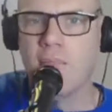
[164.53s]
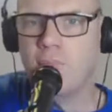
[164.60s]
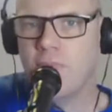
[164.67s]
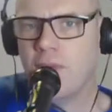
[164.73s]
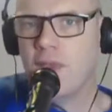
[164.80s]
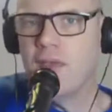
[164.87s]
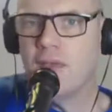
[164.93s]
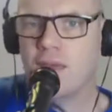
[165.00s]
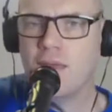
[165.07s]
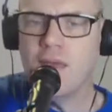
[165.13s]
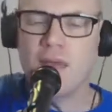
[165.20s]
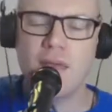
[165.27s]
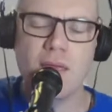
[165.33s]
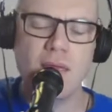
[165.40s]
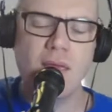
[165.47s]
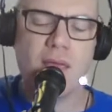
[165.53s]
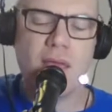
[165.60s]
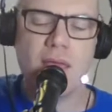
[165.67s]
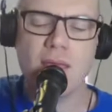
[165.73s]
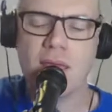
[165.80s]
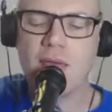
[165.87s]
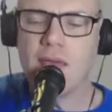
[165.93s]

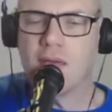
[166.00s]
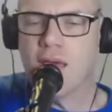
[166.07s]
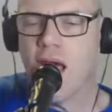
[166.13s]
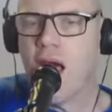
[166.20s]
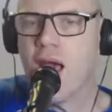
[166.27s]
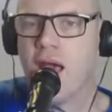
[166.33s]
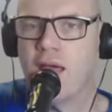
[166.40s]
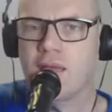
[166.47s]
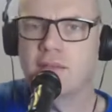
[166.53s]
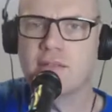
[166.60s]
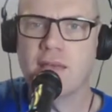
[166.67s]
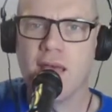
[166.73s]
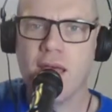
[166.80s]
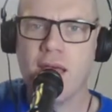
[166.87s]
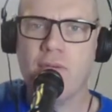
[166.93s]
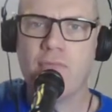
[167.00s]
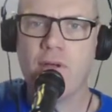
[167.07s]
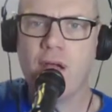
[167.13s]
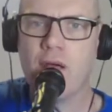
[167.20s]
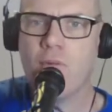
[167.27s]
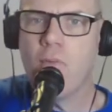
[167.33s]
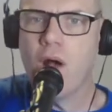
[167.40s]
Be kind to
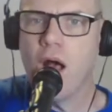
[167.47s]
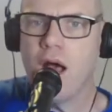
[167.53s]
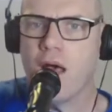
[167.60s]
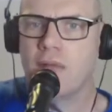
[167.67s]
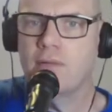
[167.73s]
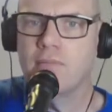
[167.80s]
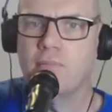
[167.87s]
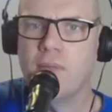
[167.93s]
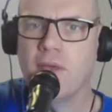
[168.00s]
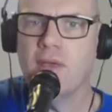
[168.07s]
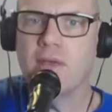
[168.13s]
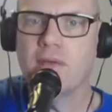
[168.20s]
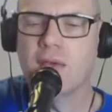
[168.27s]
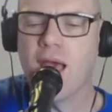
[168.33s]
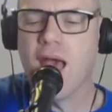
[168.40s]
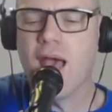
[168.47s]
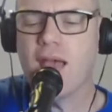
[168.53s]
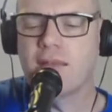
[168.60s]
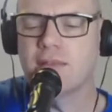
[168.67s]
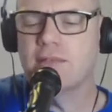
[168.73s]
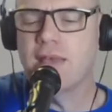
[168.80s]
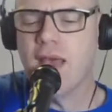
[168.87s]
everyone. Be kind to everyone. Be
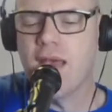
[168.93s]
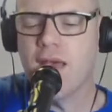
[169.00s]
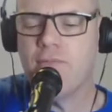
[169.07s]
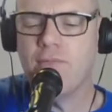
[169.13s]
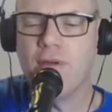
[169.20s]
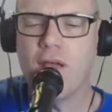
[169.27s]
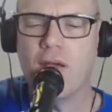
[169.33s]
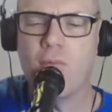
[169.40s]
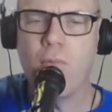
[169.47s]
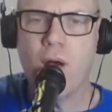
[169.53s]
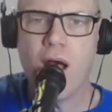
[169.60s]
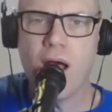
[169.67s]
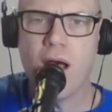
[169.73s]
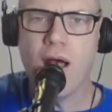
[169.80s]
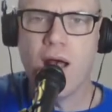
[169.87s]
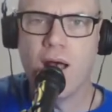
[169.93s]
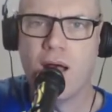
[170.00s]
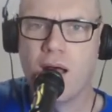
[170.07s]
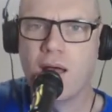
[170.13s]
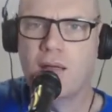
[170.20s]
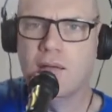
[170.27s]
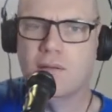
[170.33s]
kind to
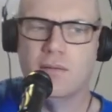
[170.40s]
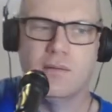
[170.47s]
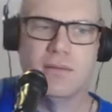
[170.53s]
everyone.